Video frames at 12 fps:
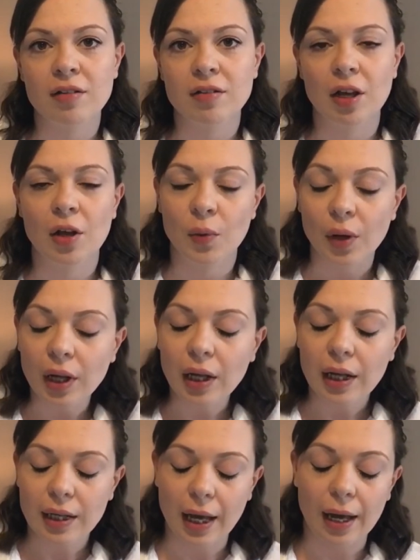So
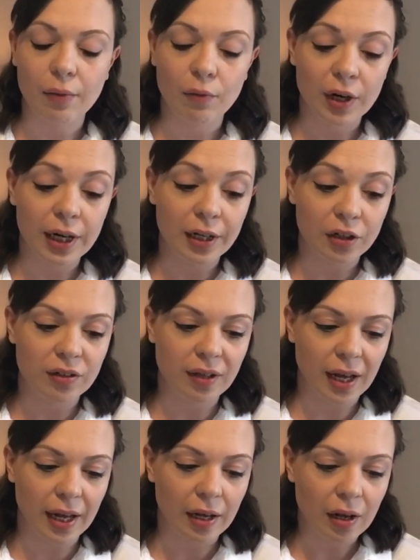yeah, really good
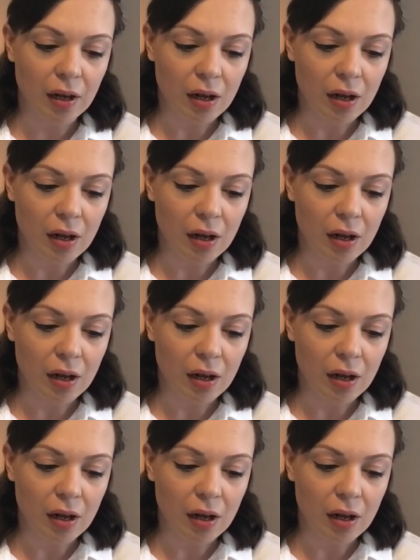day.